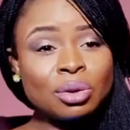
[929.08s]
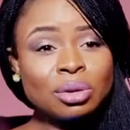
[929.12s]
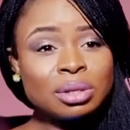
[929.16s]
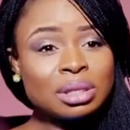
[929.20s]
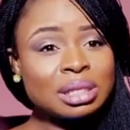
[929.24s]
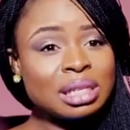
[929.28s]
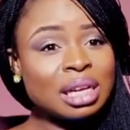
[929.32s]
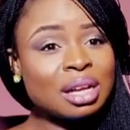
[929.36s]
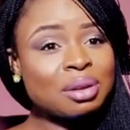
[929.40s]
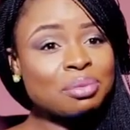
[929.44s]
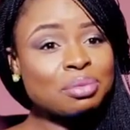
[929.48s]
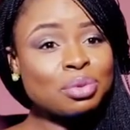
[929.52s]

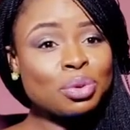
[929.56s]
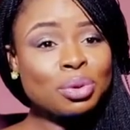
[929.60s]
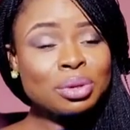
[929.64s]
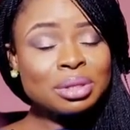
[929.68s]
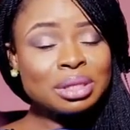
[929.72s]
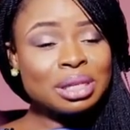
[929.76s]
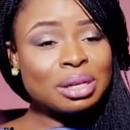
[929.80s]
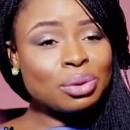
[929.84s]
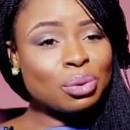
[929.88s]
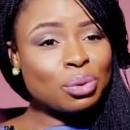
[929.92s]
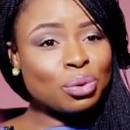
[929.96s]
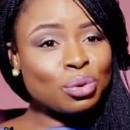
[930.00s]
don't
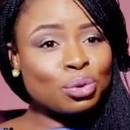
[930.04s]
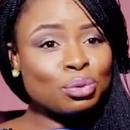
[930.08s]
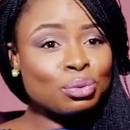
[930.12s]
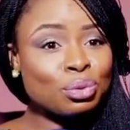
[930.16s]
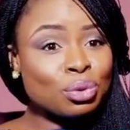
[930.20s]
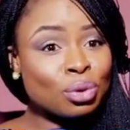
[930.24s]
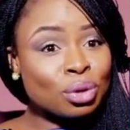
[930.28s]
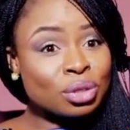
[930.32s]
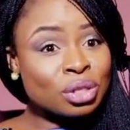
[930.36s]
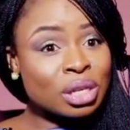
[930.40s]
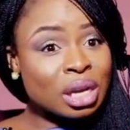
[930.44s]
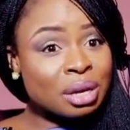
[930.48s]
say, oh,
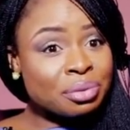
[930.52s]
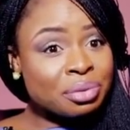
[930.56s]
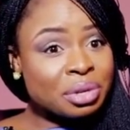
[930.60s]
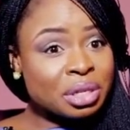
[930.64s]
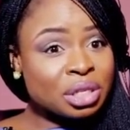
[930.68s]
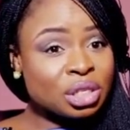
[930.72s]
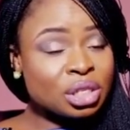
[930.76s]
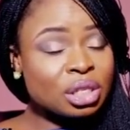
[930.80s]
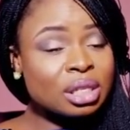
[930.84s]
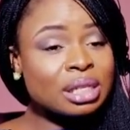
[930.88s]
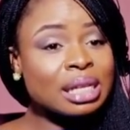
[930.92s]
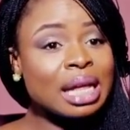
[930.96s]
because you are
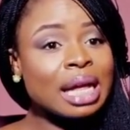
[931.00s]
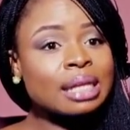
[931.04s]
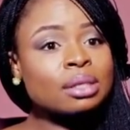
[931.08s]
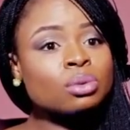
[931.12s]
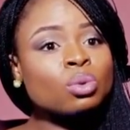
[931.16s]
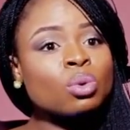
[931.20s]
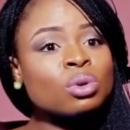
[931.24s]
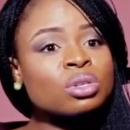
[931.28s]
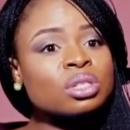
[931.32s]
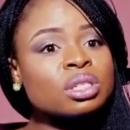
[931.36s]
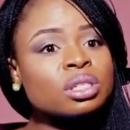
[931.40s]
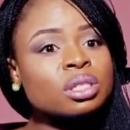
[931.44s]
rich. That
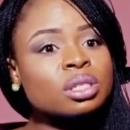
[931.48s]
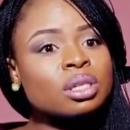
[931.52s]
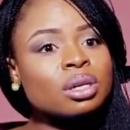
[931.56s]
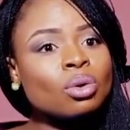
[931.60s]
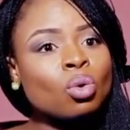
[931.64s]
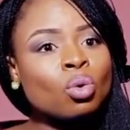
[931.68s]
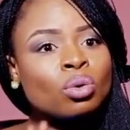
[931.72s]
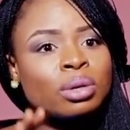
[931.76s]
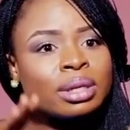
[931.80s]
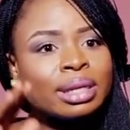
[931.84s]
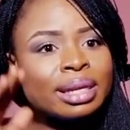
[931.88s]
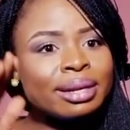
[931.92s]
was the
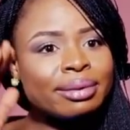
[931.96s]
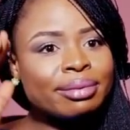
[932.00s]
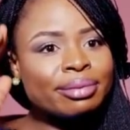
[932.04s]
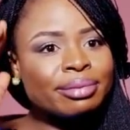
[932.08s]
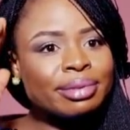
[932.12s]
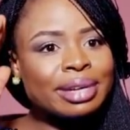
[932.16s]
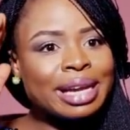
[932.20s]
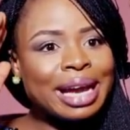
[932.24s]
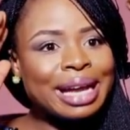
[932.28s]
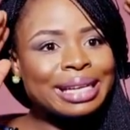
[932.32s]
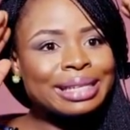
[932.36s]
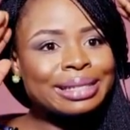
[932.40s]
only
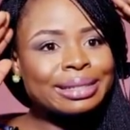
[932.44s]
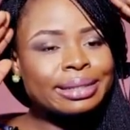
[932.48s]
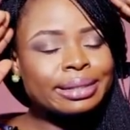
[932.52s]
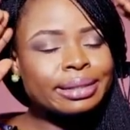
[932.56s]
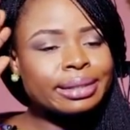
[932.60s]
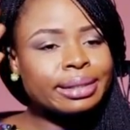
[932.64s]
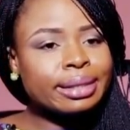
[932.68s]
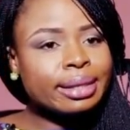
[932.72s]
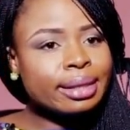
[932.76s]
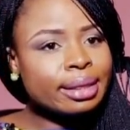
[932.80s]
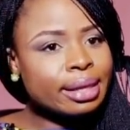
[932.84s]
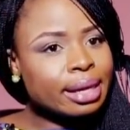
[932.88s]

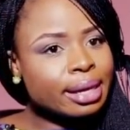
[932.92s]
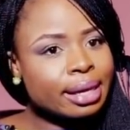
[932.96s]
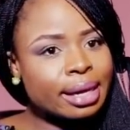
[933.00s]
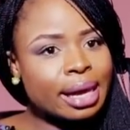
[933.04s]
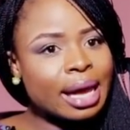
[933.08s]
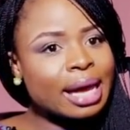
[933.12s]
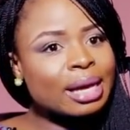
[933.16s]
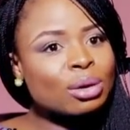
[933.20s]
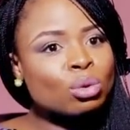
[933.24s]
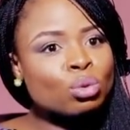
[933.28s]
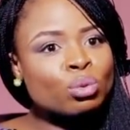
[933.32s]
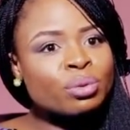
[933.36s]
realistic thing
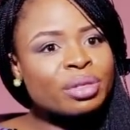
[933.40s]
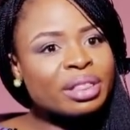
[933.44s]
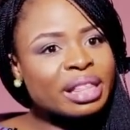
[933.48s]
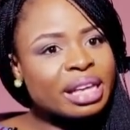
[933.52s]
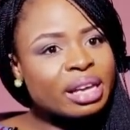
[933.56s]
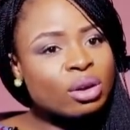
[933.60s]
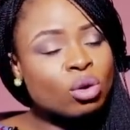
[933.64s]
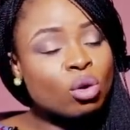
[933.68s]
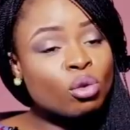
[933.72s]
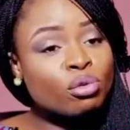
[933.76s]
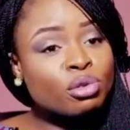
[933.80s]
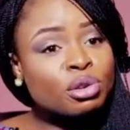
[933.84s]
I could
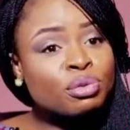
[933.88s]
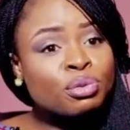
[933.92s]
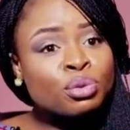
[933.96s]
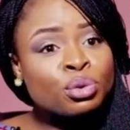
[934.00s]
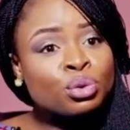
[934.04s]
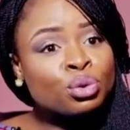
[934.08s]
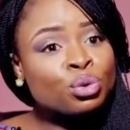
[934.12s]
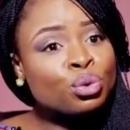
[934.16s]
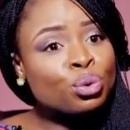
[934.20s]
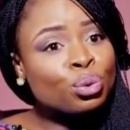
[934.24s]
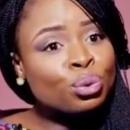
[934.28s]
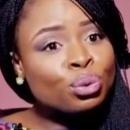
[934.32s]
think of,
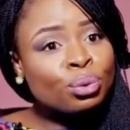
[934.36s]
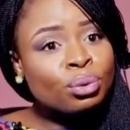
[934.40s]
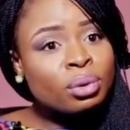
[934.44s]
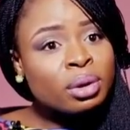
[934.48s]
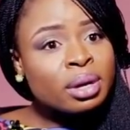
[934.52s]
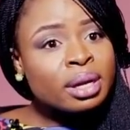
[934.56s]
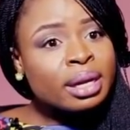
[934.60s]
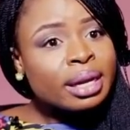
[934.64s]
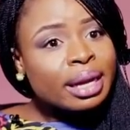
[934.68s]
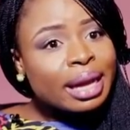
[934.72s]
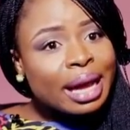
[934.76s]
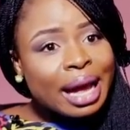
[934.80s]
even though
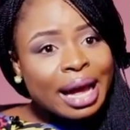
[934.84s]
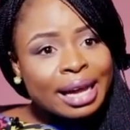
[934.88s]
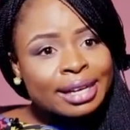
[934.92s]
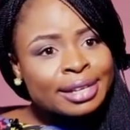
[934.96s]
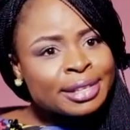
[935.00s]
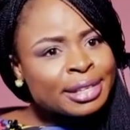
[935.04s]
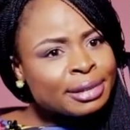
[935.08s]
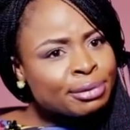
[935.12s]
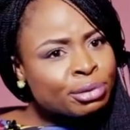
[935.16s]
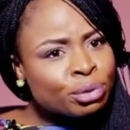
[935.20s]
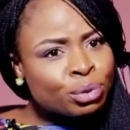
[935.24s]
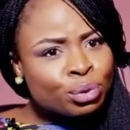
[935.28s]
I
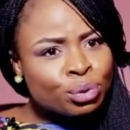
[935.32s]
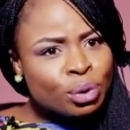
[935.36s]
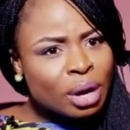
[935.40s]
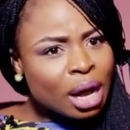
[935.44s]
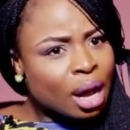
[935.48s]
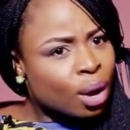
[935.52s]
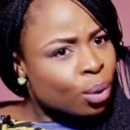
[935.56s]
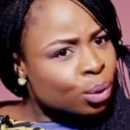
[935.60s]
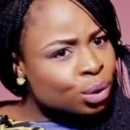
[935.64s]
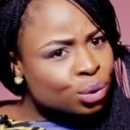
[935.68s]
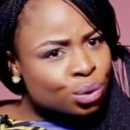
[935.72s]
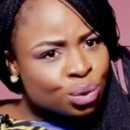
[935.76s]
didn't even know
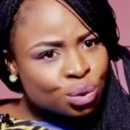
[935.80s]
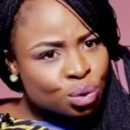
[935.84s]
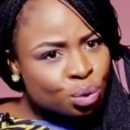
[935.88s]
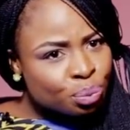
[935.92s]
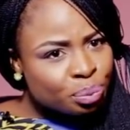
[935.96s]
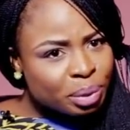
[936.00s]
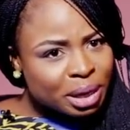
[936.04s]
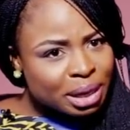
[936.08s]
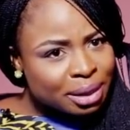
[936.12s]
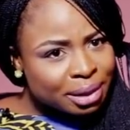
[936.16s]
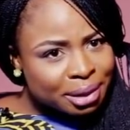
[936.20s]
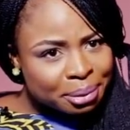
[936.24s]
how I was going to
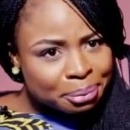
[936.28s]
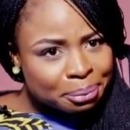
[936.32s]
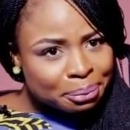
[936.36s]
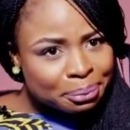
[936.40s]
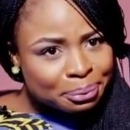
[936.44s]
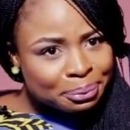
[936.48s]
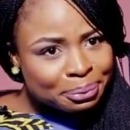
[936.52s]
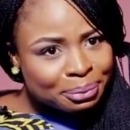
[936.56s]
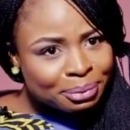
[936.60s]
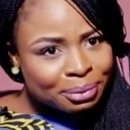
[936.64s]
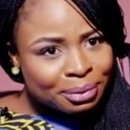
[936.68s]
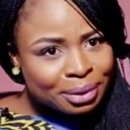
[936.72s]
pay them.
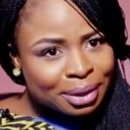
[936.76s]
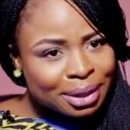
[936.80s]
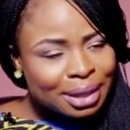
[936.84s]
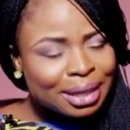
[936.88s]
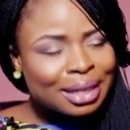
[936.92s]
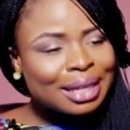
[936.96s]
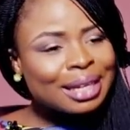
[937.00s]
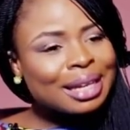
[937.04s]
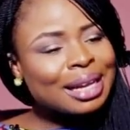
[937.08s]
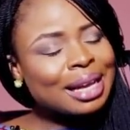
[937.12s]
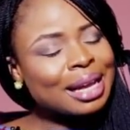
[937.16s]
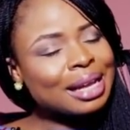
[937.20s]

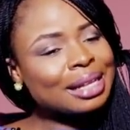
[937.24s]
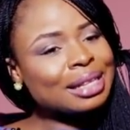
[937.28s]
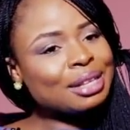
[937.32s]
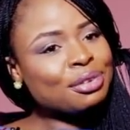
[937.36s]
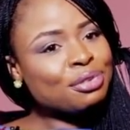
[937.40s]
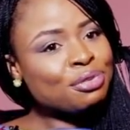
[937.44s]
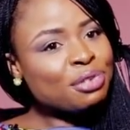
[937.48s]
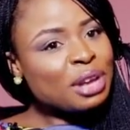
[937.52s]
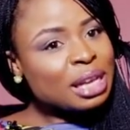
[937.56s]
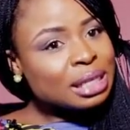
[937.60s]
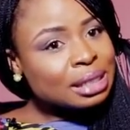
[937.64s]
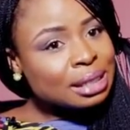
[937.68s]
The
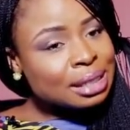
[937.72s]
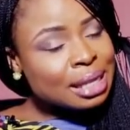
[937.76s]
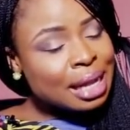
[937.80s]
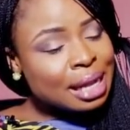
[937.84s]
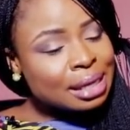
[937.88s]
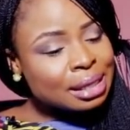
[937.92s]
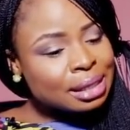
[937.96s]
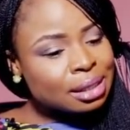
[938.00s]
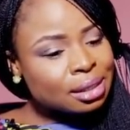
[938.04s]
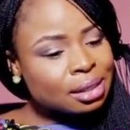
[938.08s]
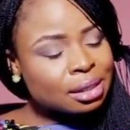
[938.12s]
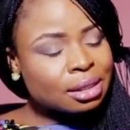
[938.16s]
first
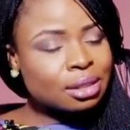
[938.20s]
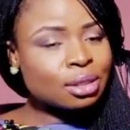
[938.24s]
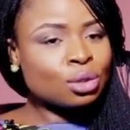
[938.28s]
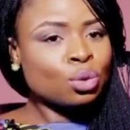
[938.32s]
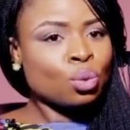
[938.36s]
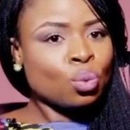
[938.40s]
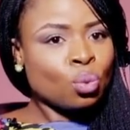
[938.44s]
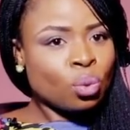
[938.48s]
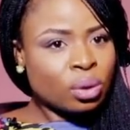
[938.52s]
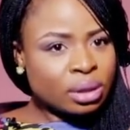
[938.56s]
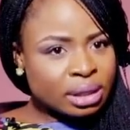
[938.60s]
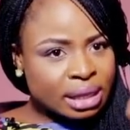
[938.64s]
nanny is
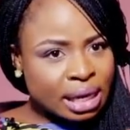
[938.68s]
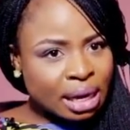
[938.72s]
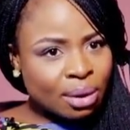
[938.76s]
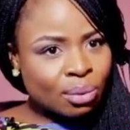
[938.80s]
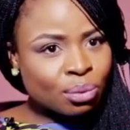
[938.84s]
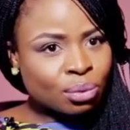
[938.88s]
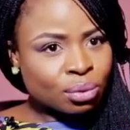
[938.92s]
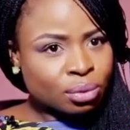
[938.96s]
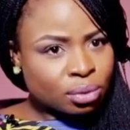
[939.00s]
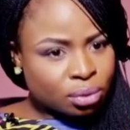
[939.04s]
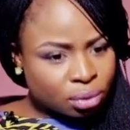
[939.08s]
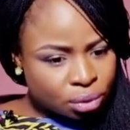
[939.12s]
the one that
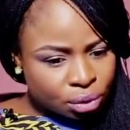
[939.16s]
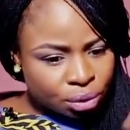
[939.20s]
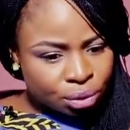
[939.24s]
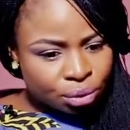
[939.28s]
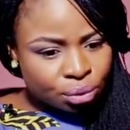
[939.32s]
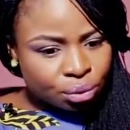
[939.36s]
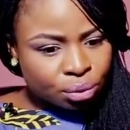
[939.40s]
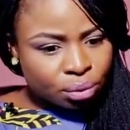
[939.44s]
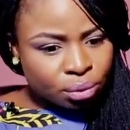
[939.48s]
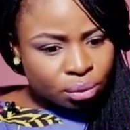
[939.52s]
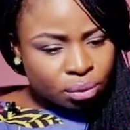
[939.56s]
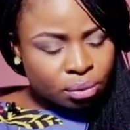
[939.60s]
would, you
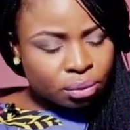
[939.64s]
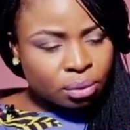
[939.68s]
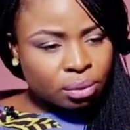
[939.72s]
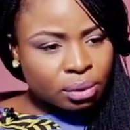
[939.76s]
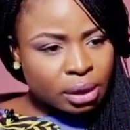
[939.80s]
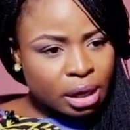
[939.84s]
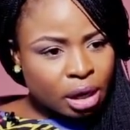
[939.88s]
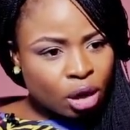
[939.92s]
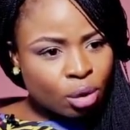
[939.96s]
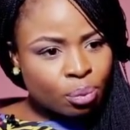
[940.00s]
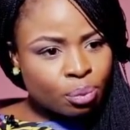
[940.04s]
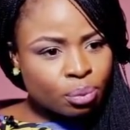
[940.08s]
know,
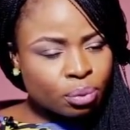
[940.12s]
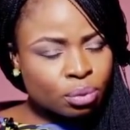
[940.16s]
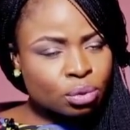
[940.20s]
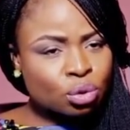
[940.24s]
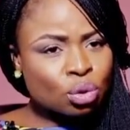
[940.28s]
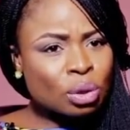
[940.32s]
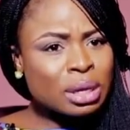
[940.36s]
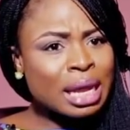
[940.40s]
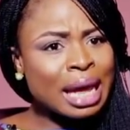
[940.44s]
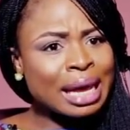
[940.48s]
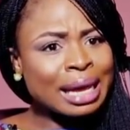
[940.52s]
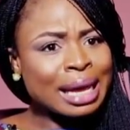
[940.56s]
help
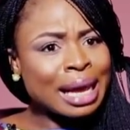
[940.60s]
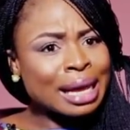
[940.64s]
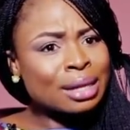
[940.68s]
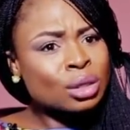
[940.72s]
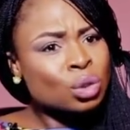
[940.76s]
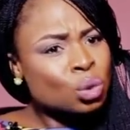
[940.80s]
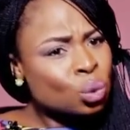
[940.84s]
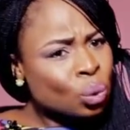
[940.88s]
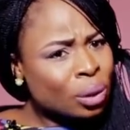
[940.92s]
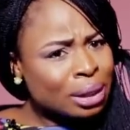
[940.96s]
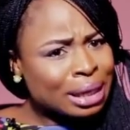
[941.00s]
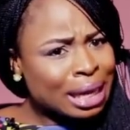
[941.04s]
so that I can
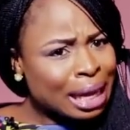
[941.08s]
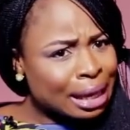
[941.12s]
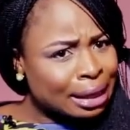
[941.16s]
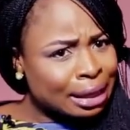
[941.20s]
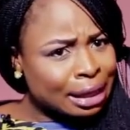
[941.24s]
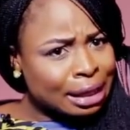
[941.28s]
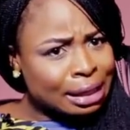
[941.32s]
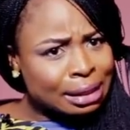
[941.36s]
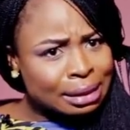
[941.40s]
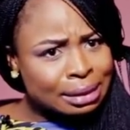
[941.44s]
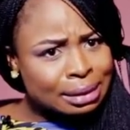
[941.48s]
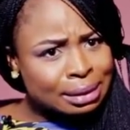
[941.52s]
do other
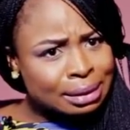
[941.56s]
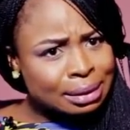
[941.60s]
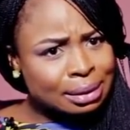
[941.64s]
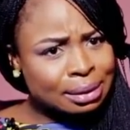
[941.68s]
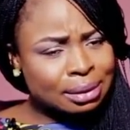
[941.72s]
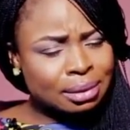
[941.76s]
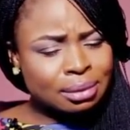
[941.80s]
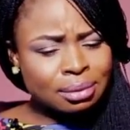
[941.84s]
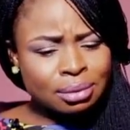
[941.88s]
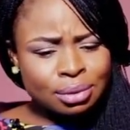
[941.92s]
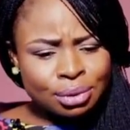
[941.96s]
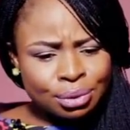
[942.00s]

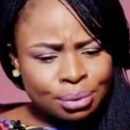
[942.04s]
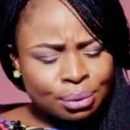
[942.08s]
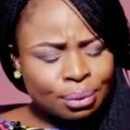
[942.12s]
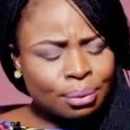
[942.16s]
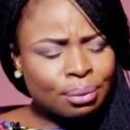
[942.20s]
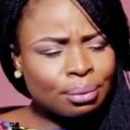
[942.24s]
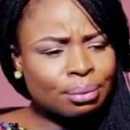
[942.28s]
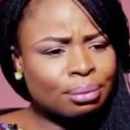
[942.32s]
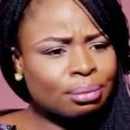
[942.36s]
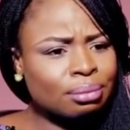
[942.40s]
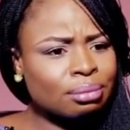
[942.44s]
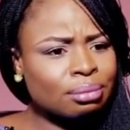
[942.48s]
things, you know.